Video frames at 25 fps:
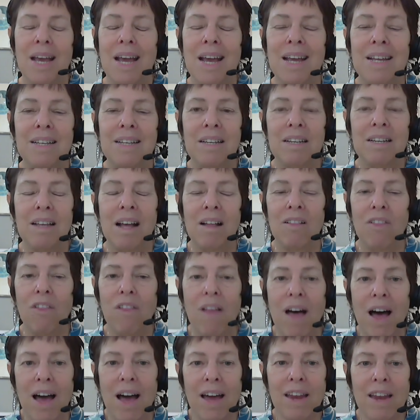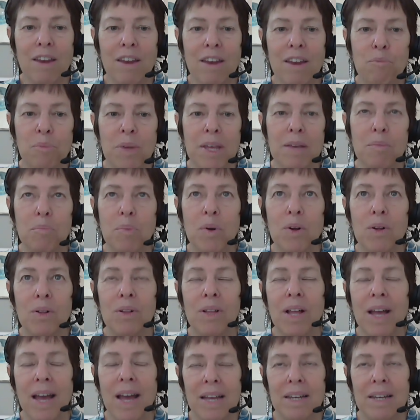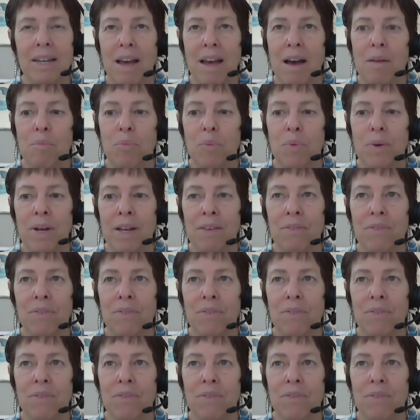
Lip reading: And a lot of people end up with